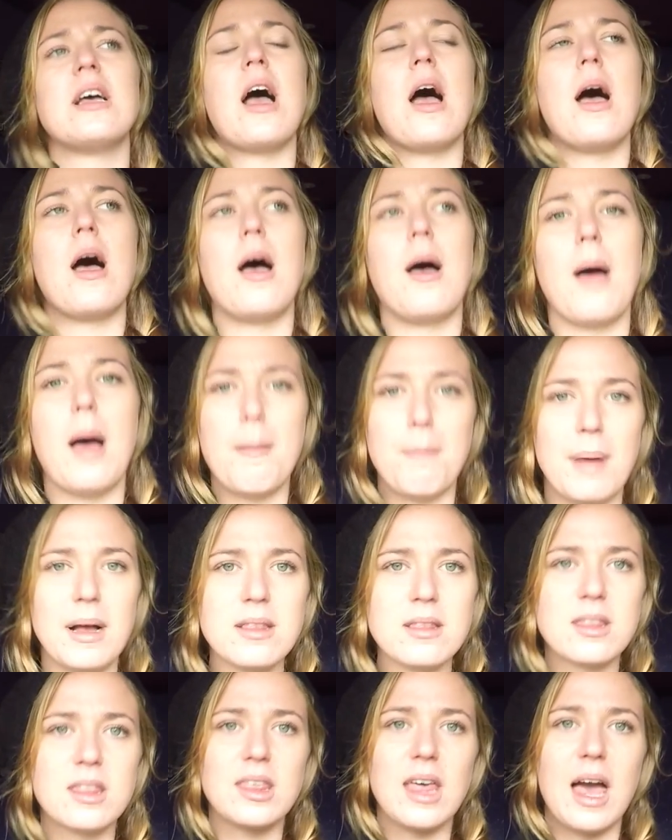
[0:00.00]
a
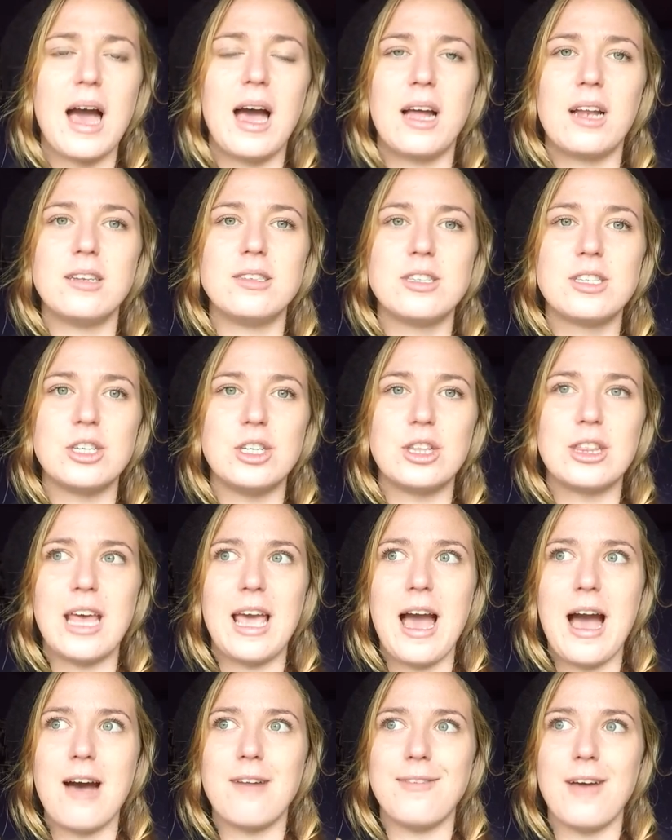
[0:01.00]
month and they
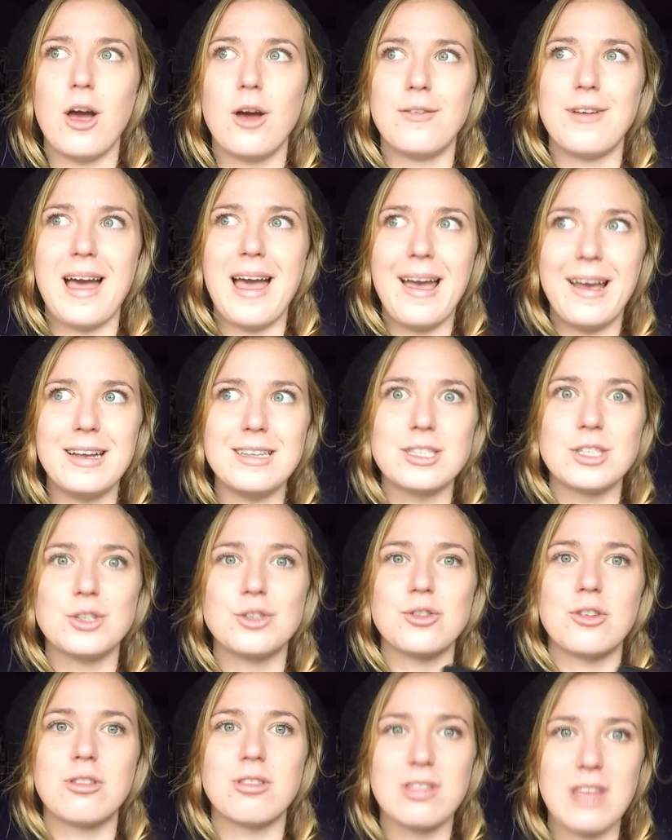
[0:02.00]
have over
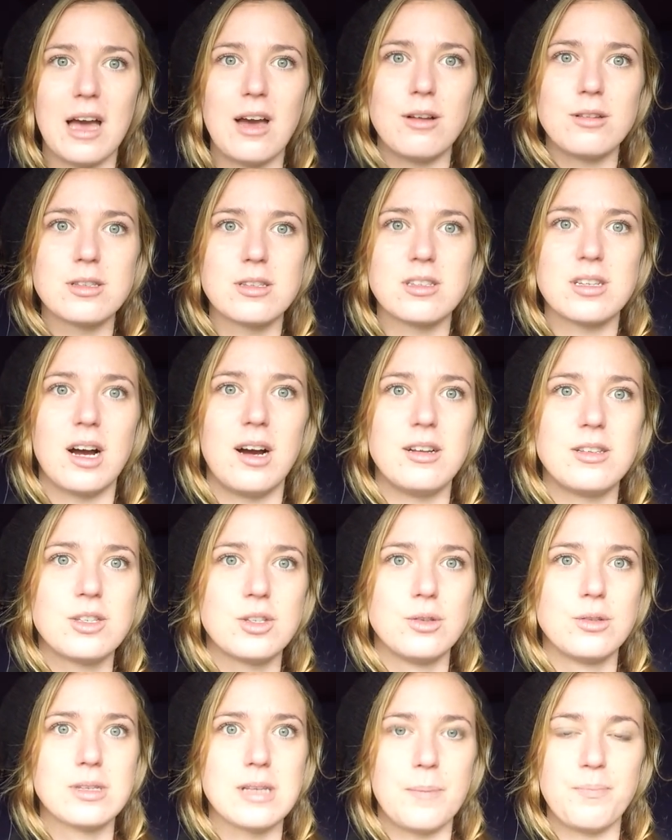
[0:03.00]
800,000
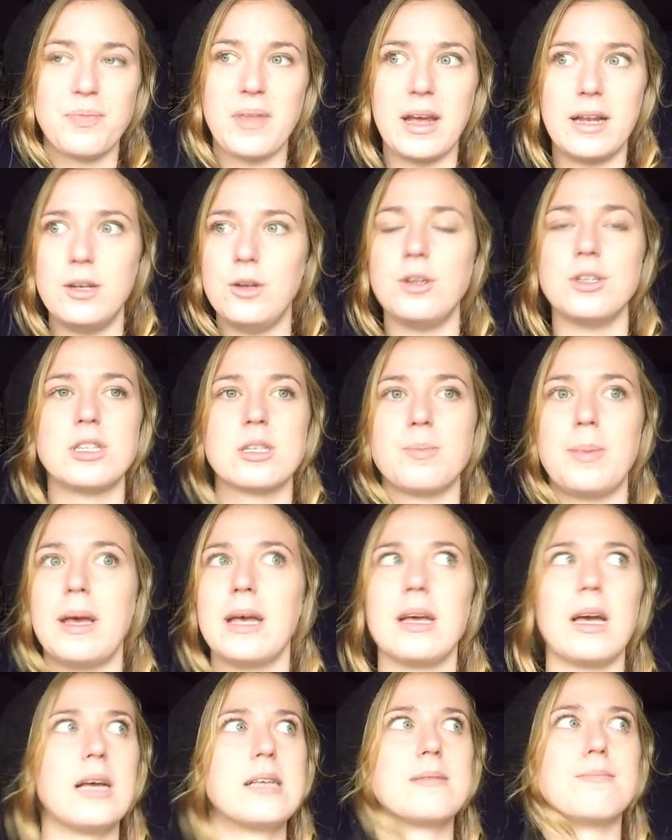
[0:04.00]
titles and you can just
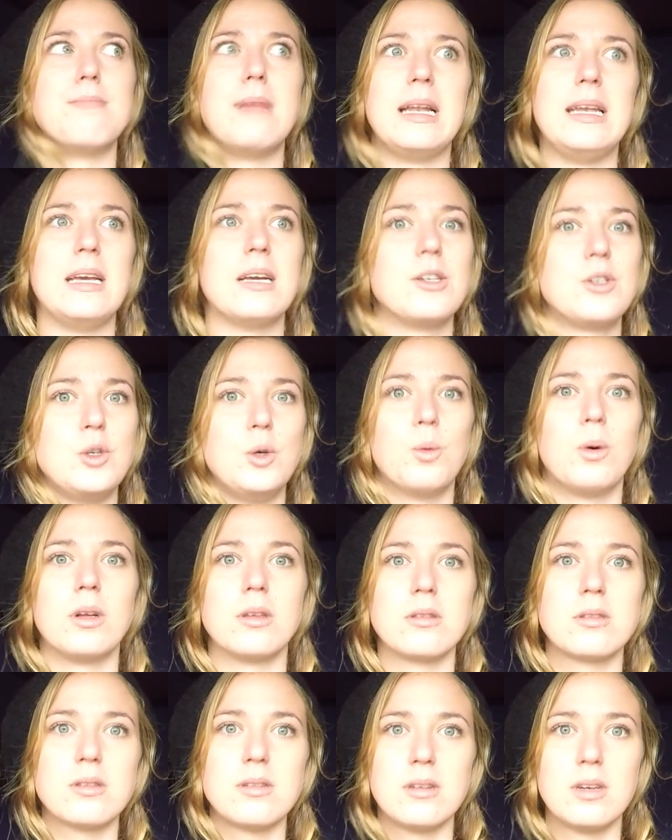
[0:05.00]
pick as many as you
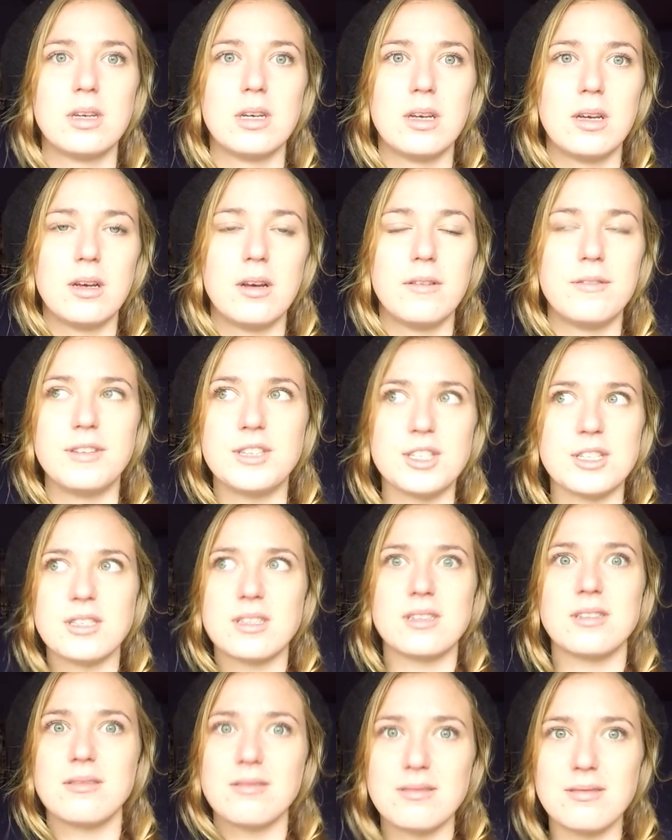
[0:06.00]
want for
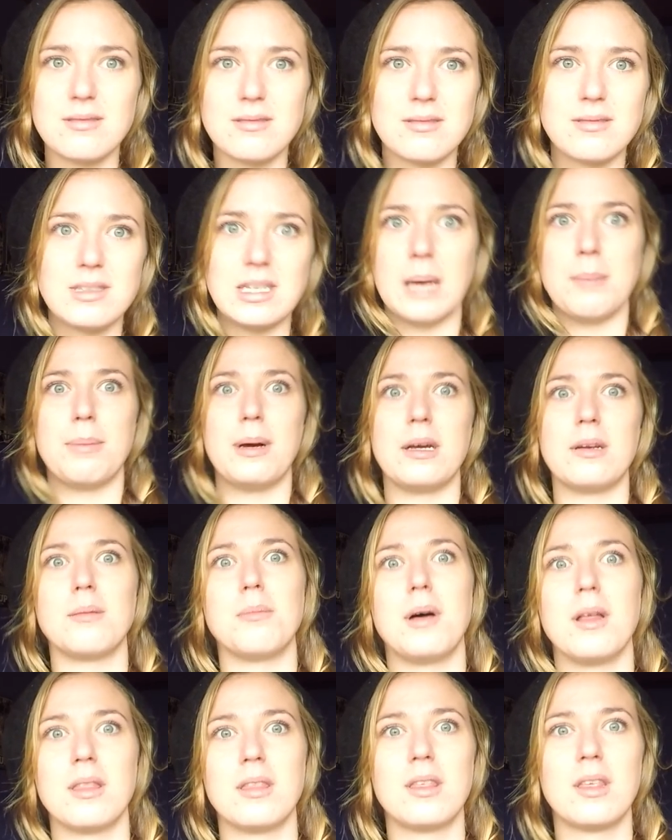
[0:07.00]
just £10 a
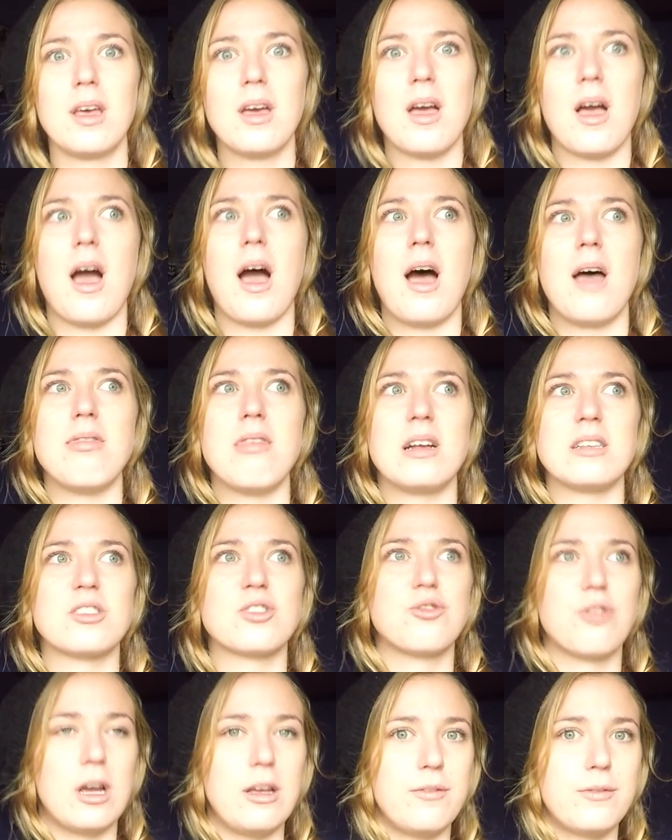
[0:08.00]
month. And that's
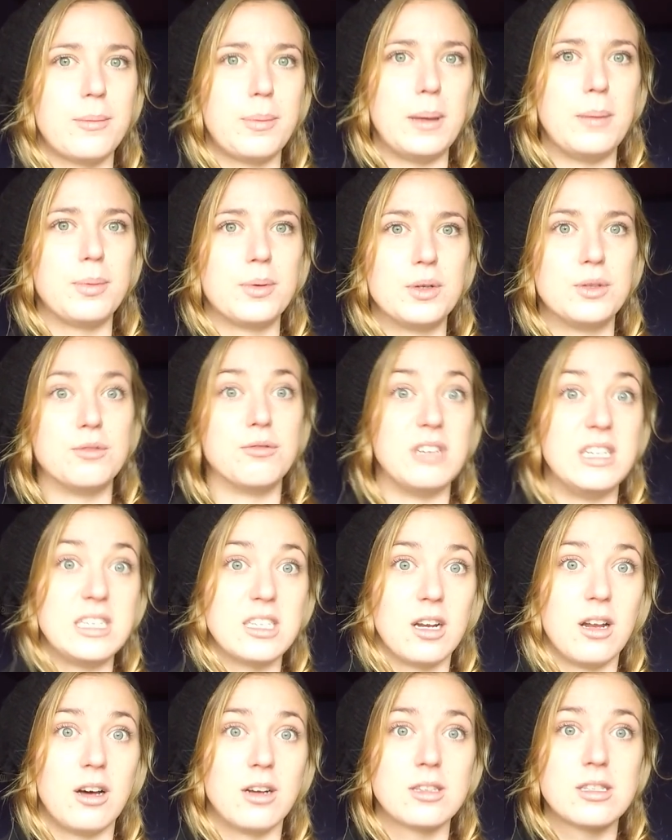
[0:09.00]
great for people who read
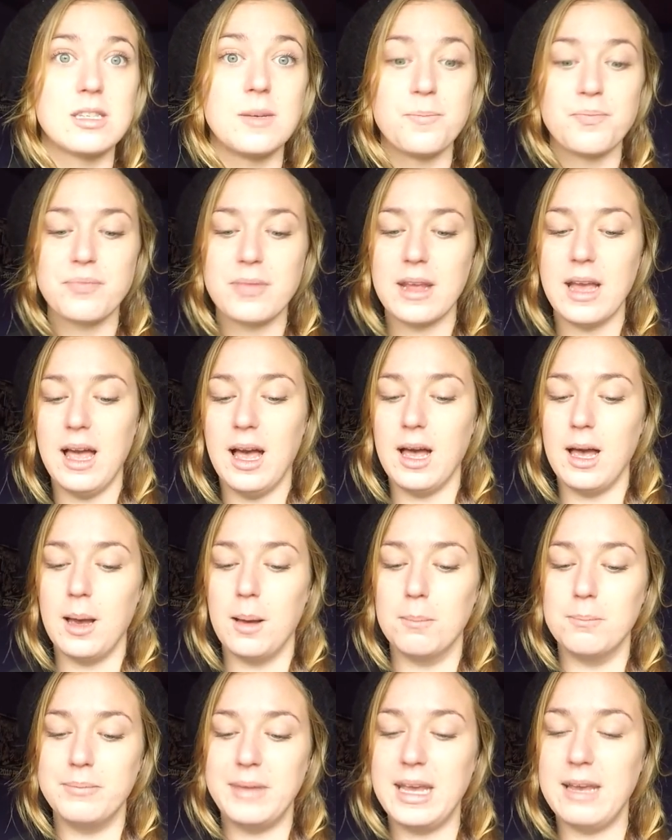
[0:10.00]
a lot.
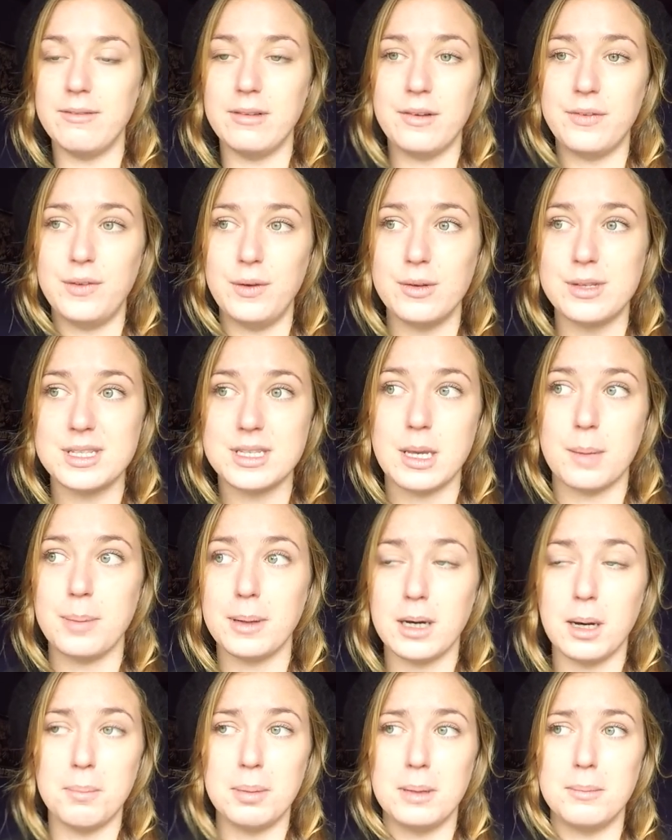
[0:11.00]
Even if you skip
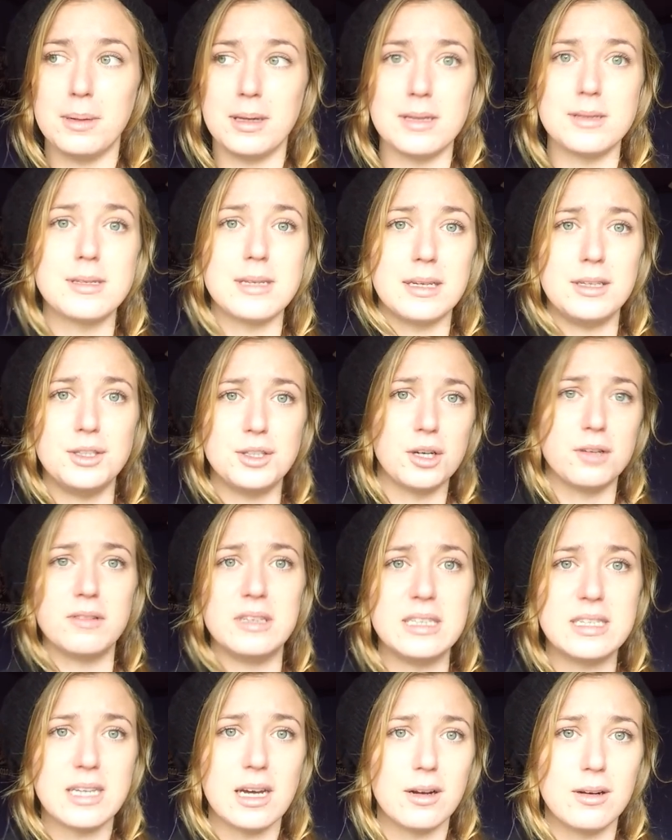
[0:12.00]
a couple of months and you don't
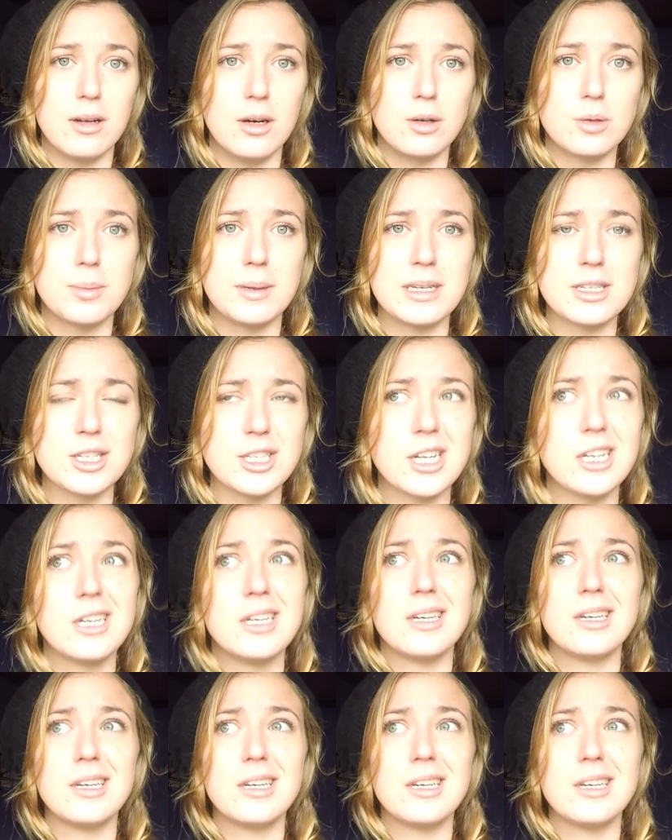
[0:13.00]
really download much,